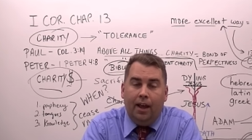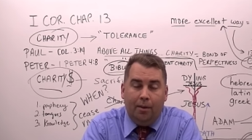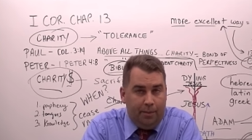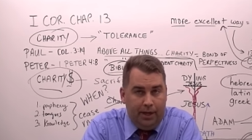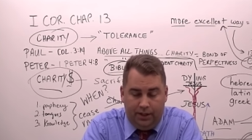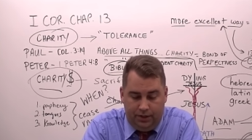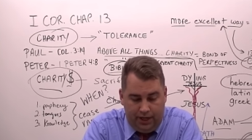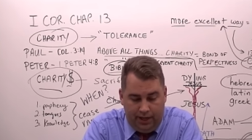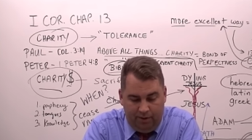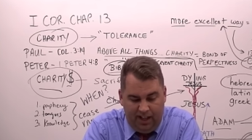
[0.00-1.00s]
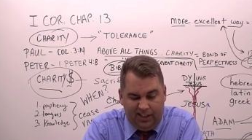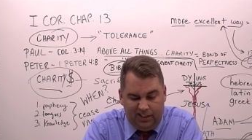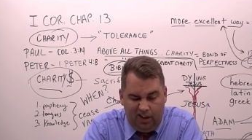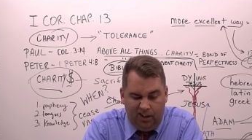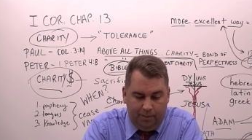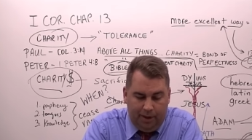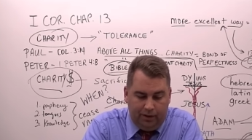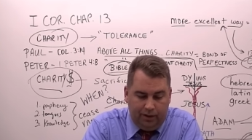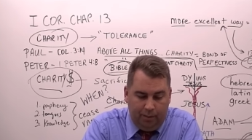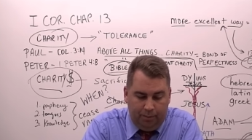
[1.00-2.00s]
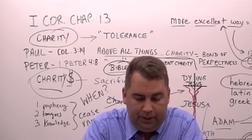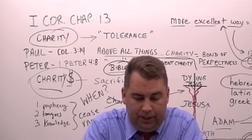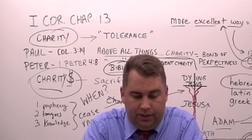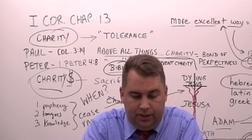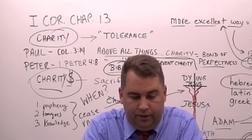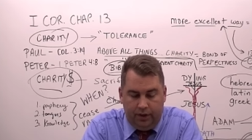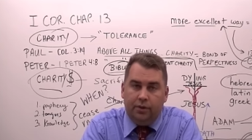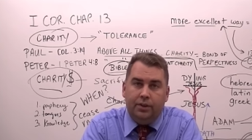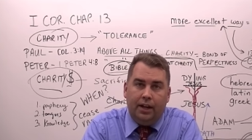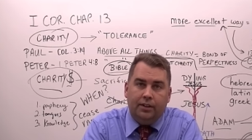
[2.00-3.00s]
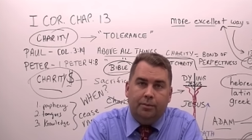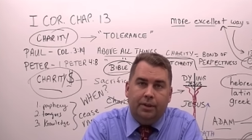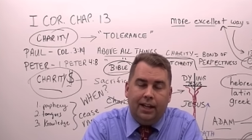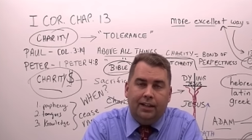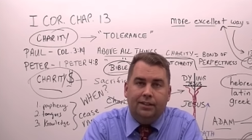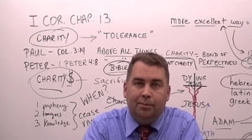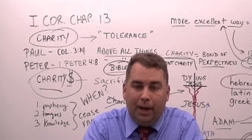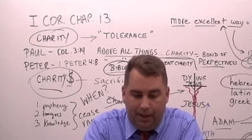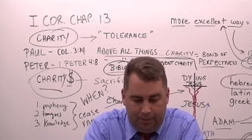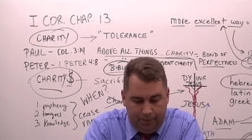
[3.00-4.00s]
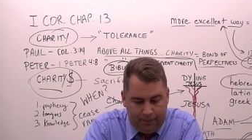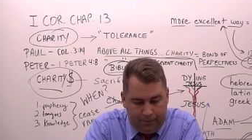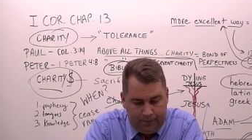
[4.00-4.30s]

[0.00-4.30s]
And many say, well, that's talking about the completion of the New Testament, that's the Bible.